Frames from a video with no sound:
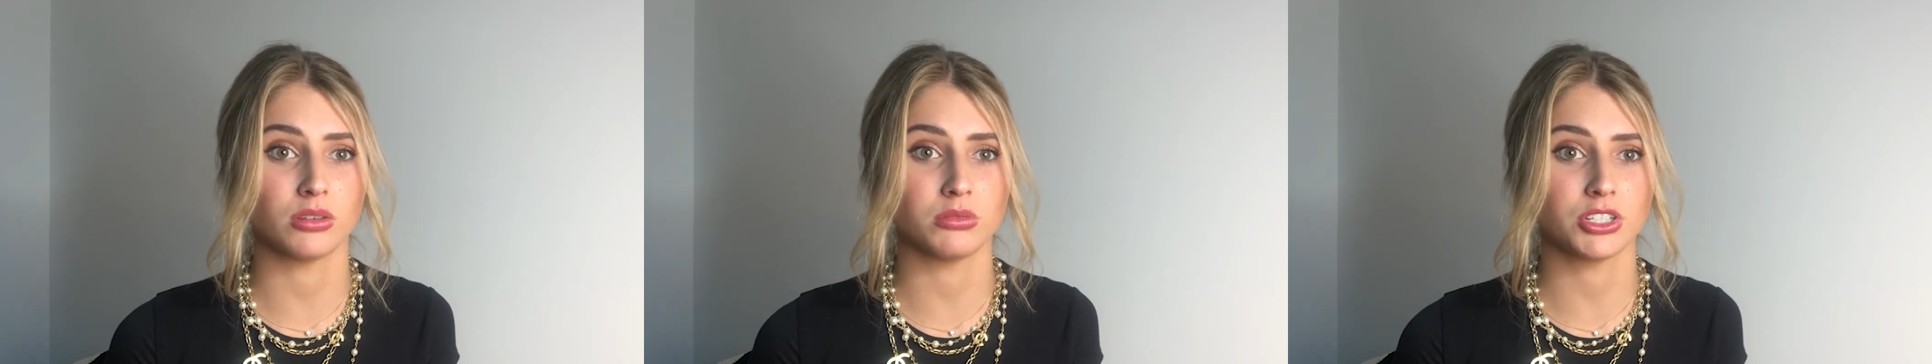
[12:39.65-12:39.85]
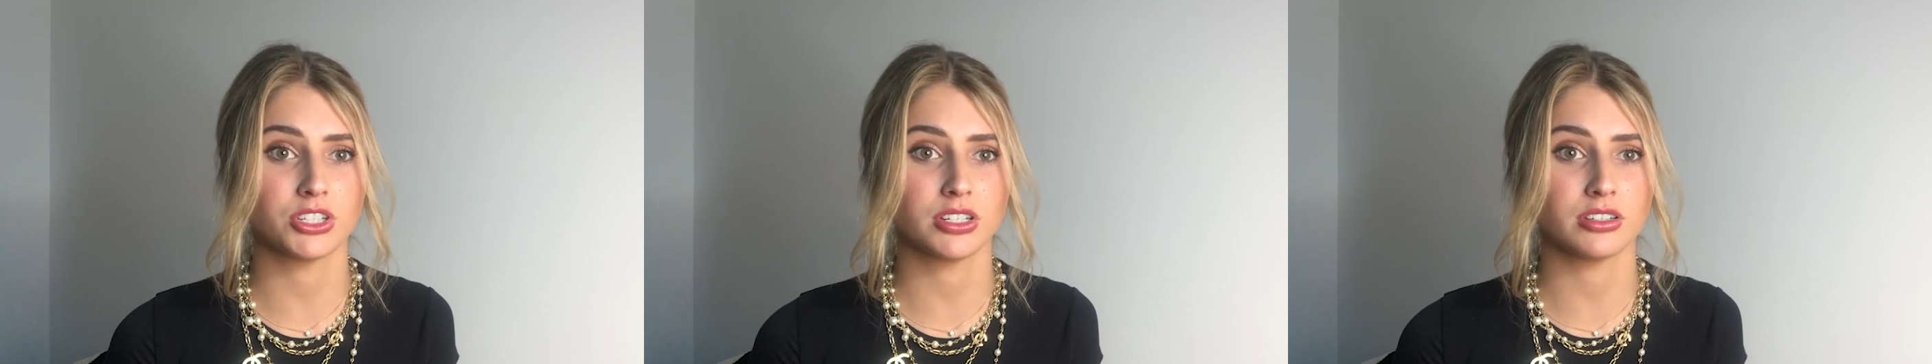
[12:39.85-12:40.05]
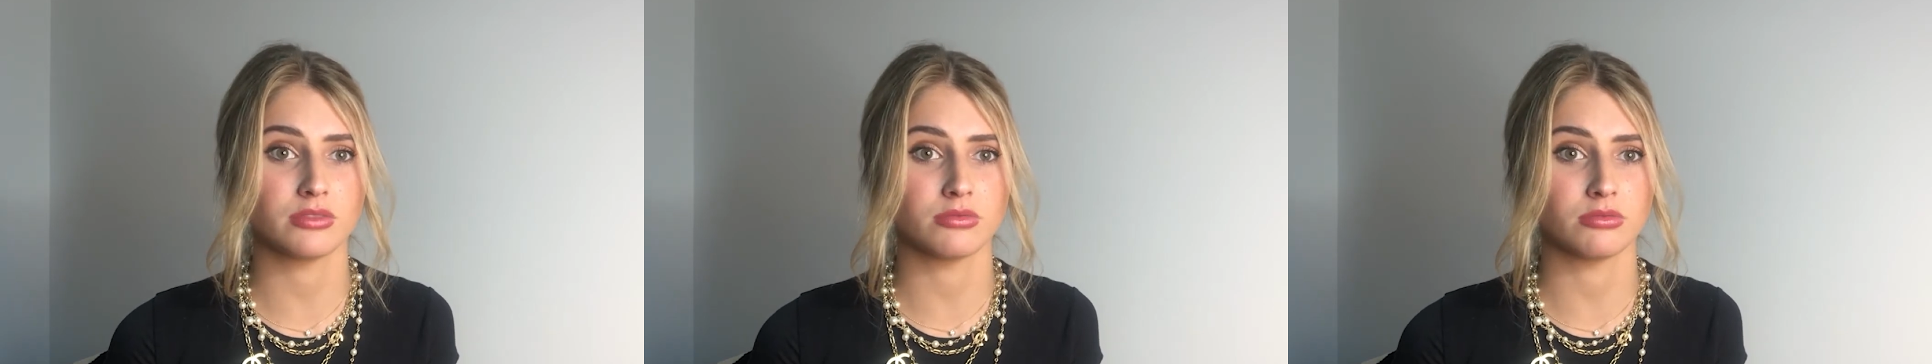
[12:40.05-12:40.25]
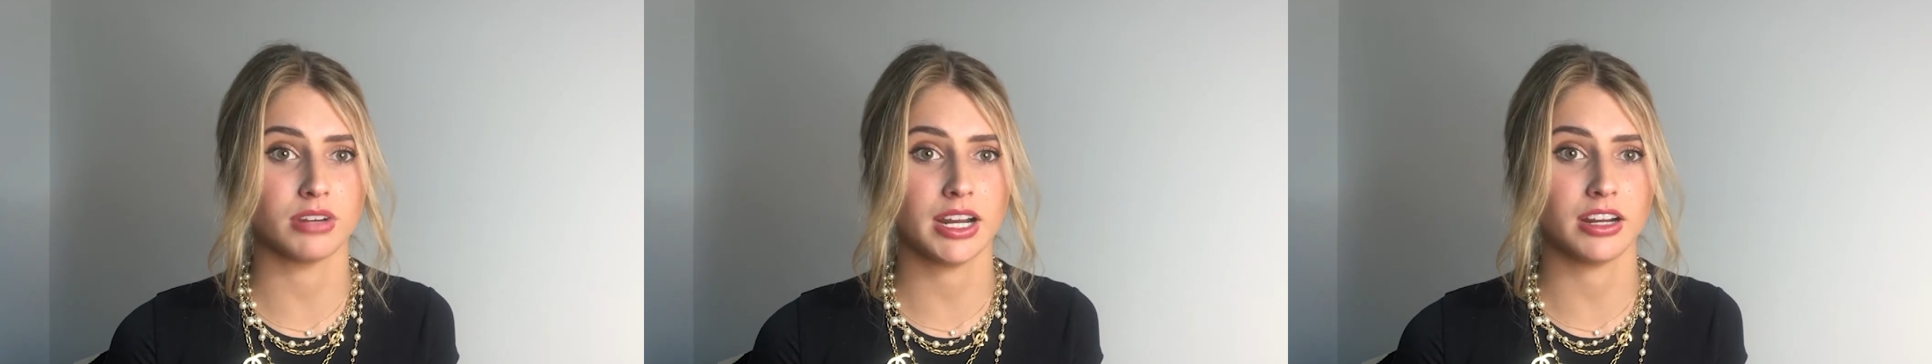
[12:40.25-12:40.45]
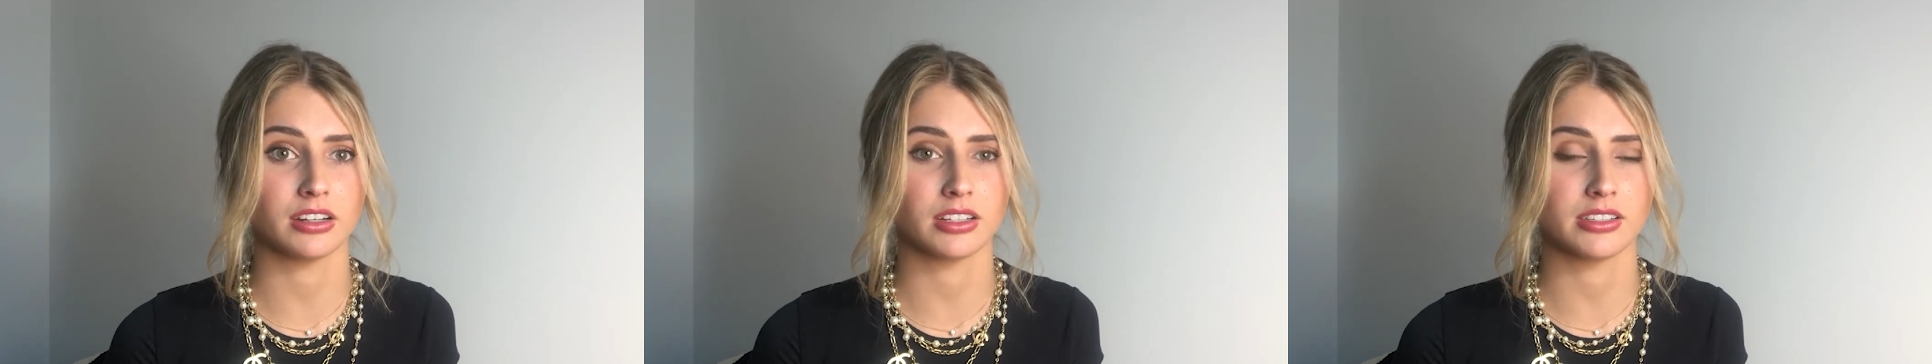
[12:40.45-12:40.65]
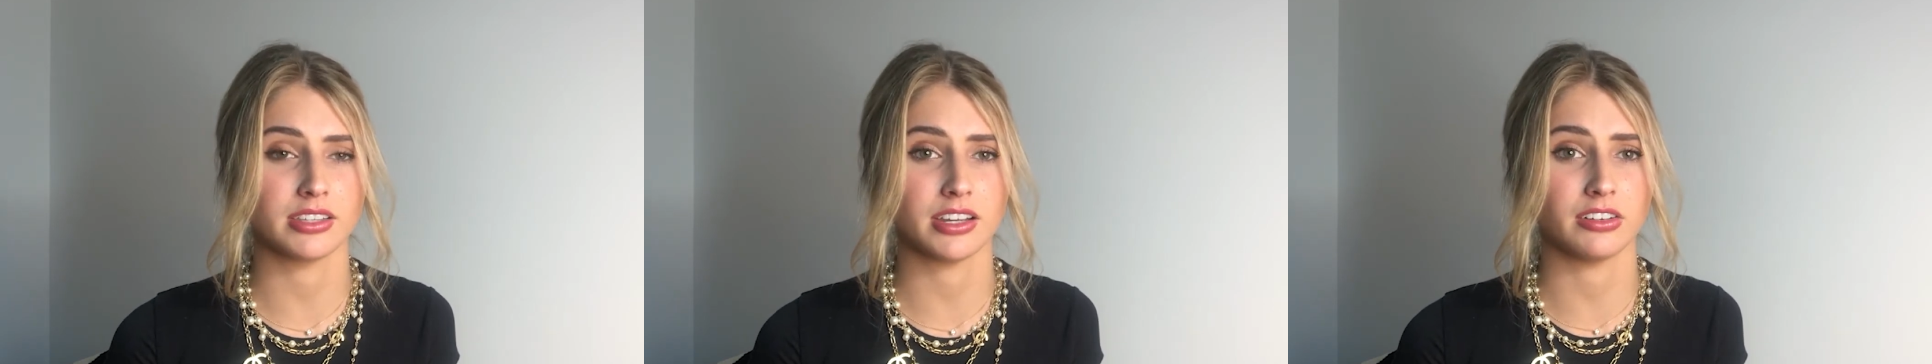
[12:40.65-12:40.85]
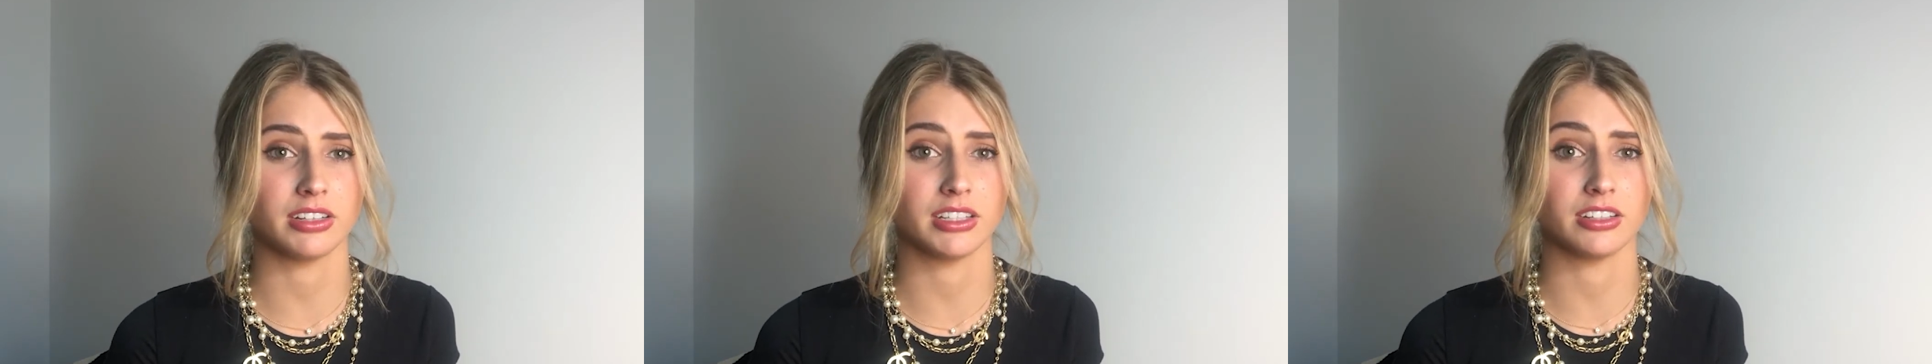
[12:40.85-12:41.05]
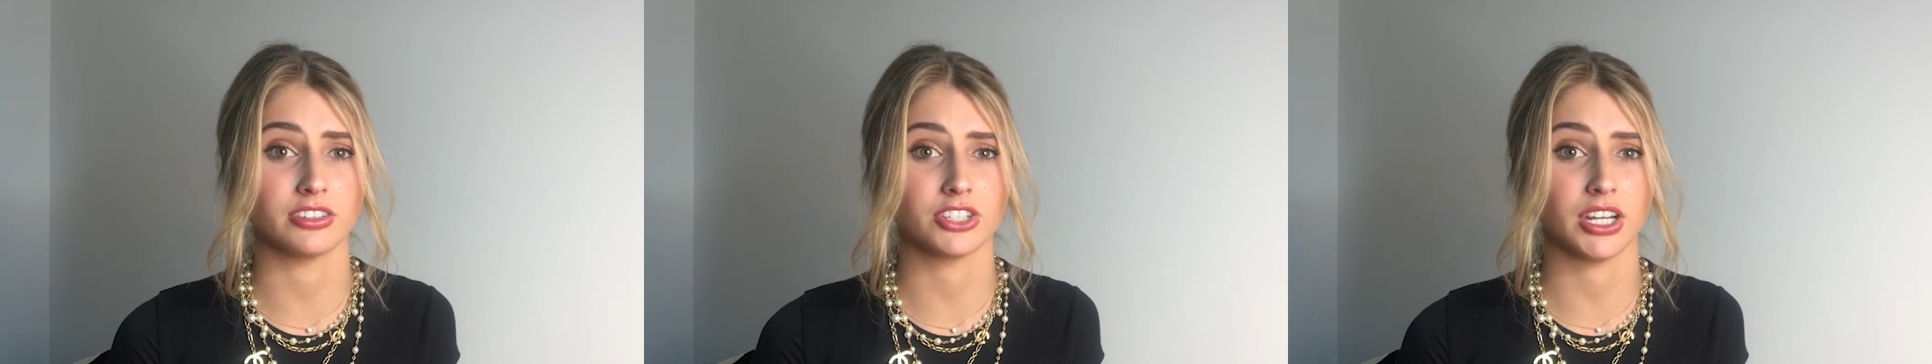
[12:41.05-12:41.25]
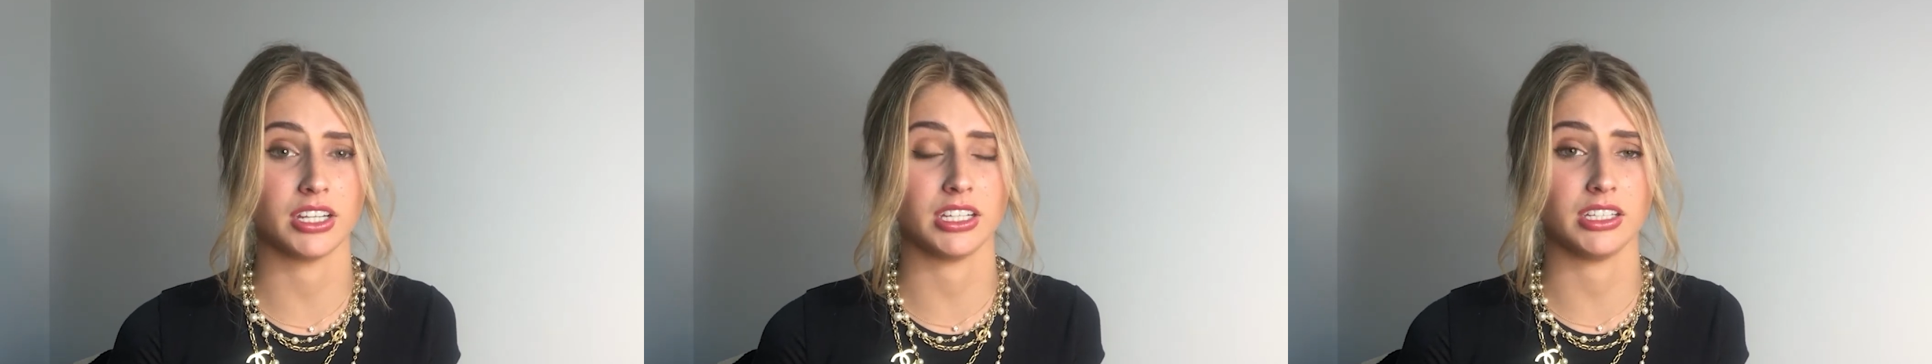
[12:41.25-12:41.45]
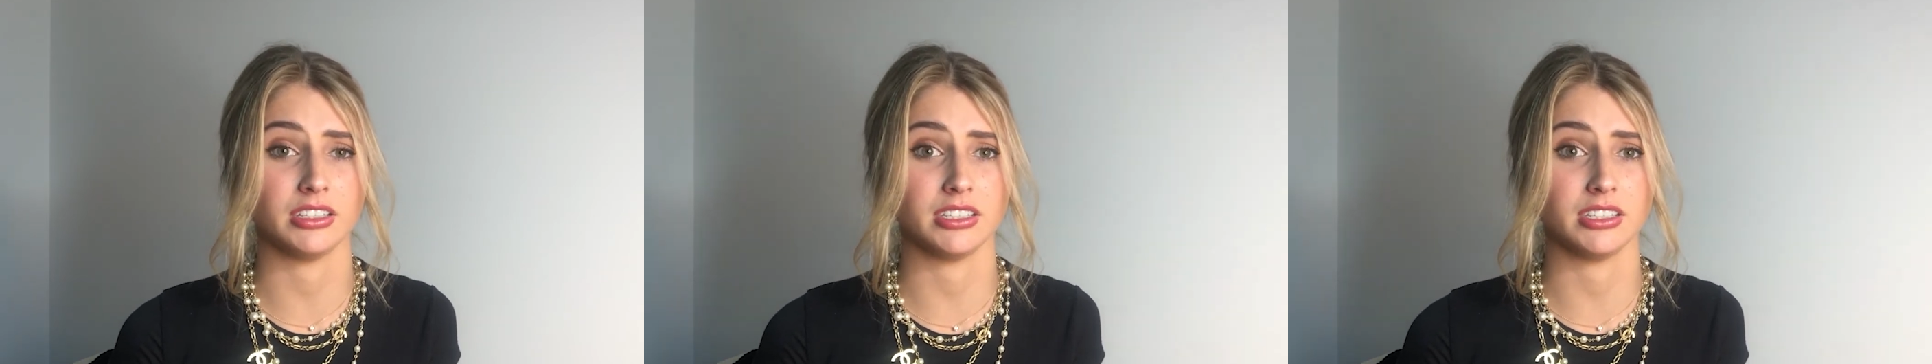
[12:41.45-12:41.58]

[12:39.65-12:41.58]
which is rare considering their shaky